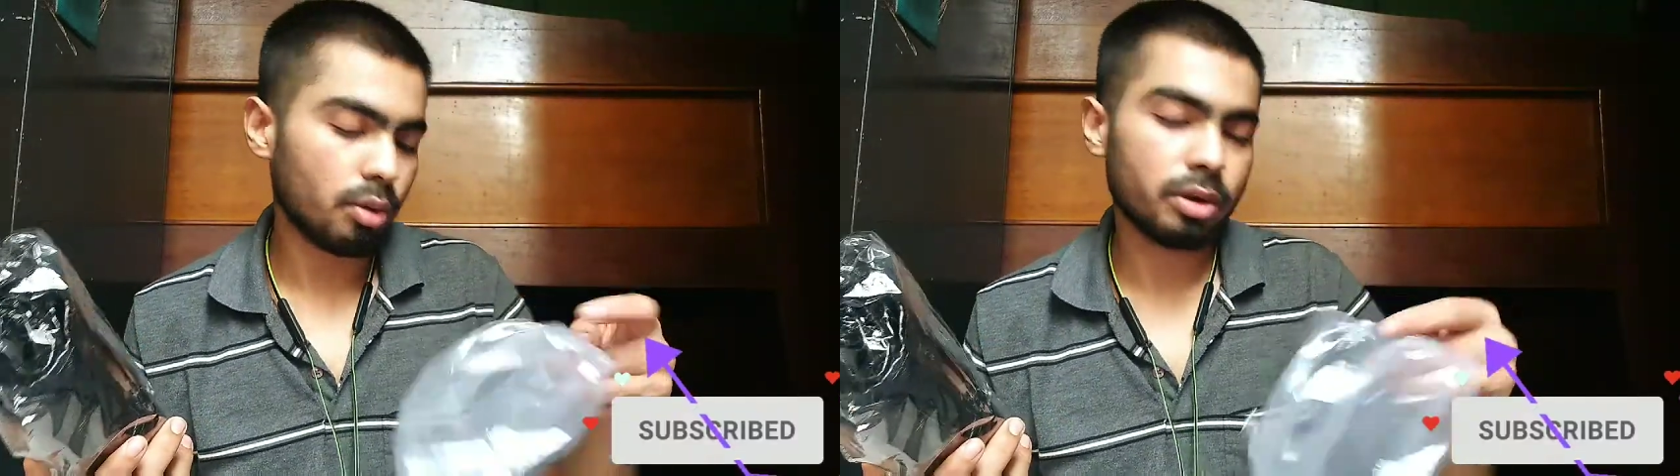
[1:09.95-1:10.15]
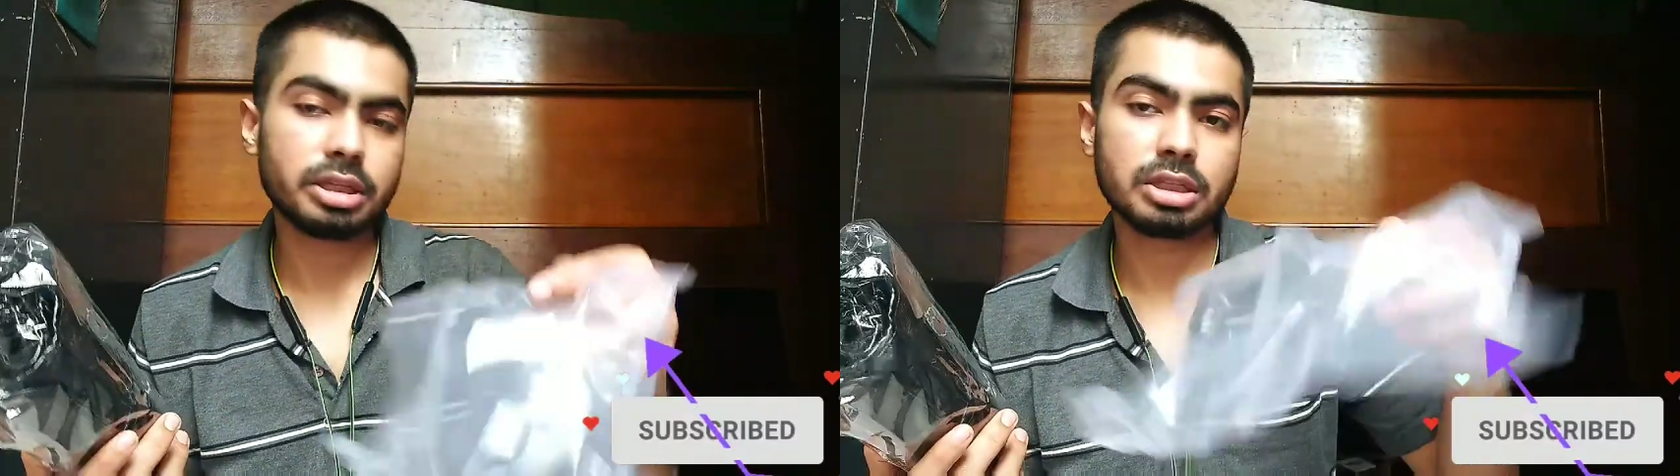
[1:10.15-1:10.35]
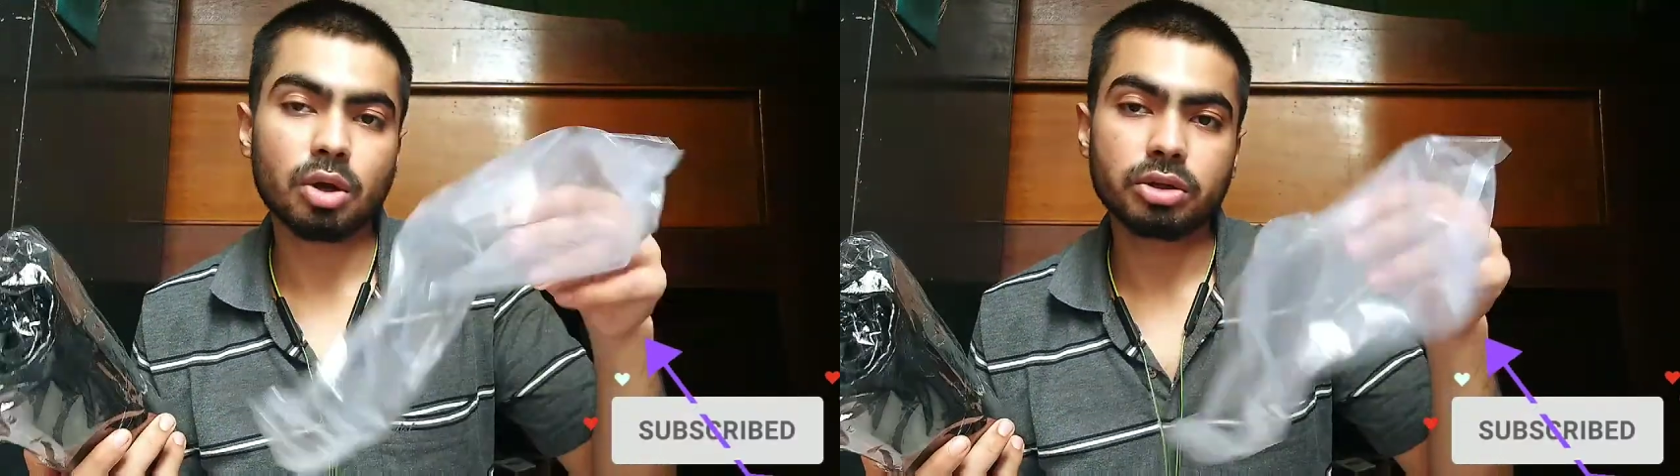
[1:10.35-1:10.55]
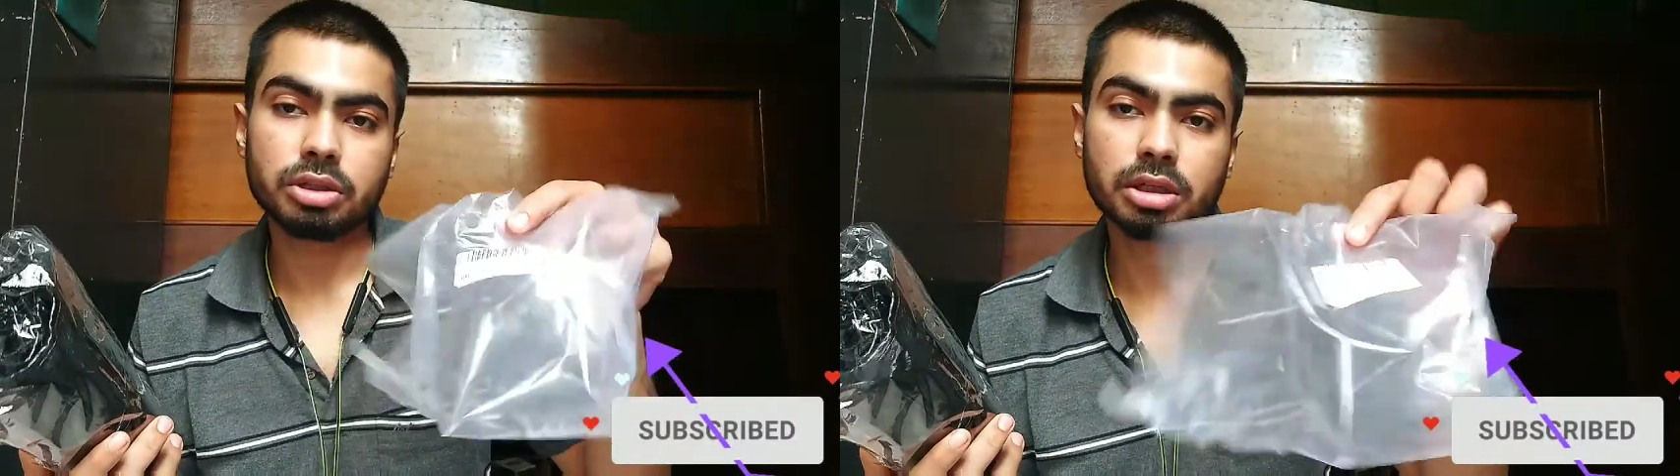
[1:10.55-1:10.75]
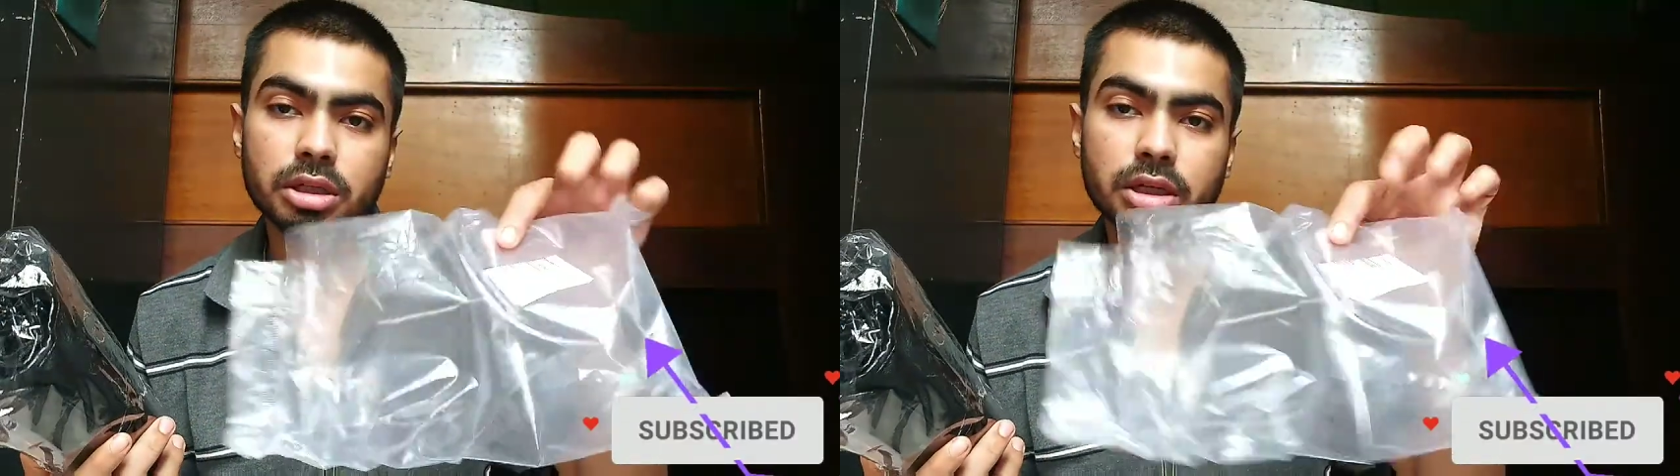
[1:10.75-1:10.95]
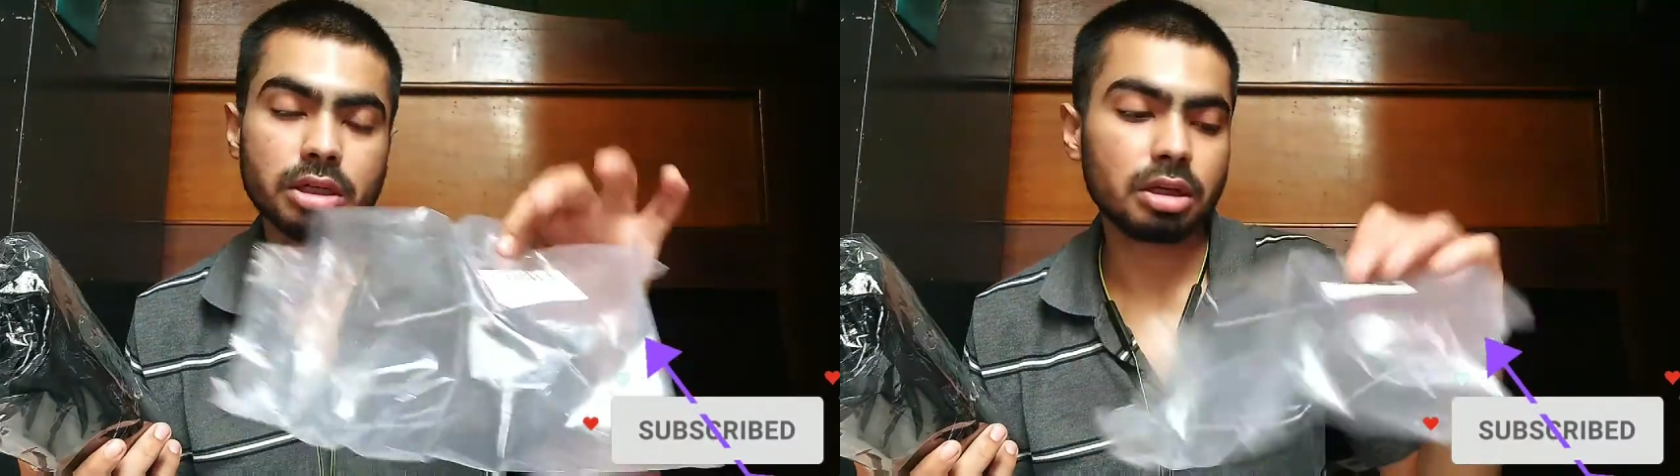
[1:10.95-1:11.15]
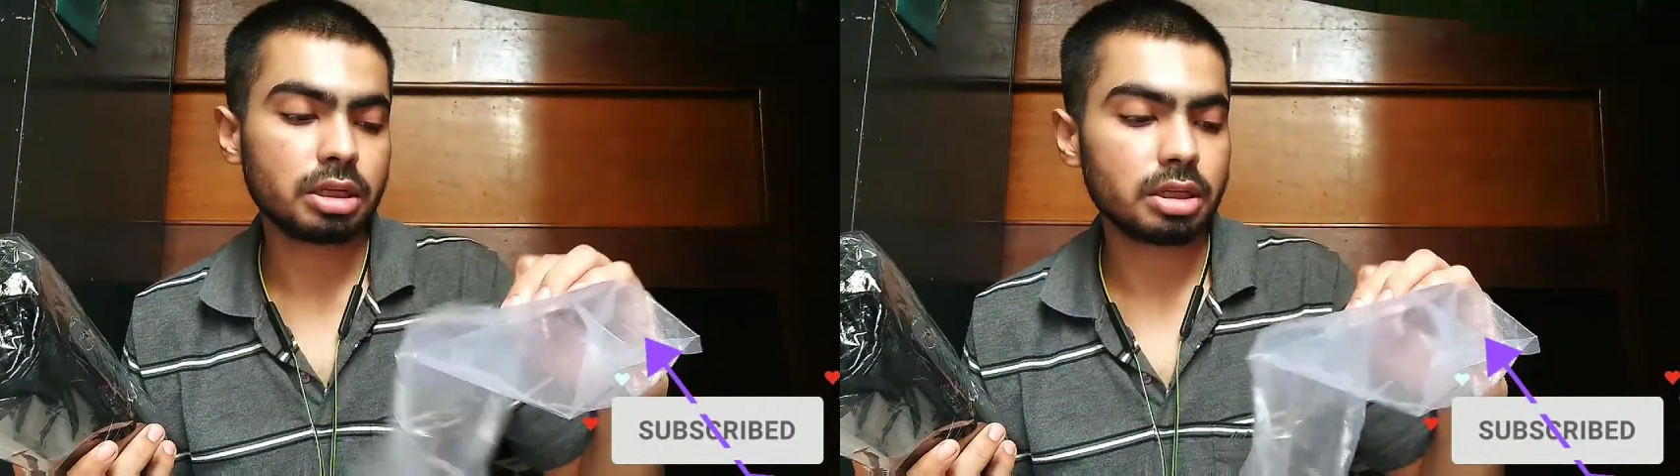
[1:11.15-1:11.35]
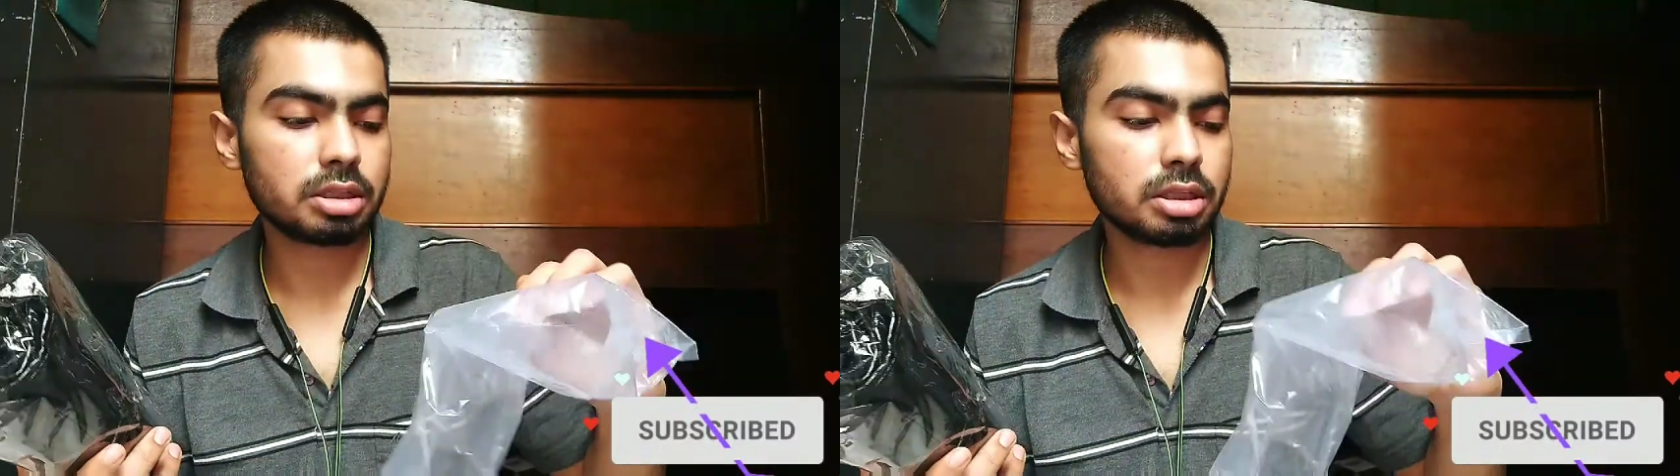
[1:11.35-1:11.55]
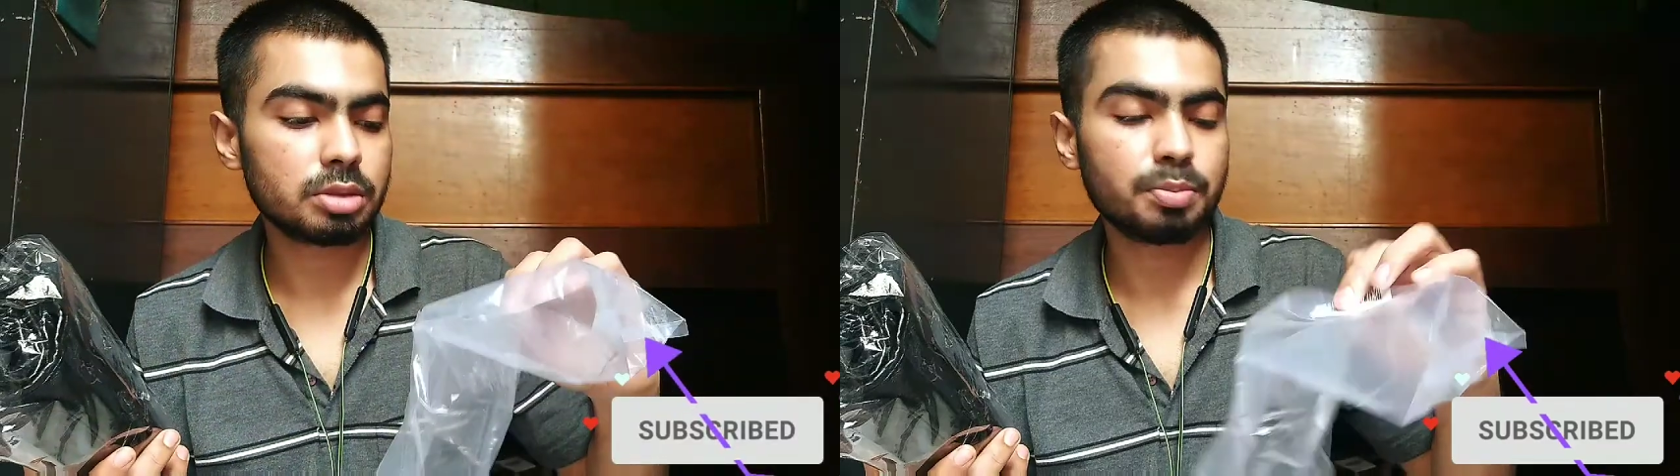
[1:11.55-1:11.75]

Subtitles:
It is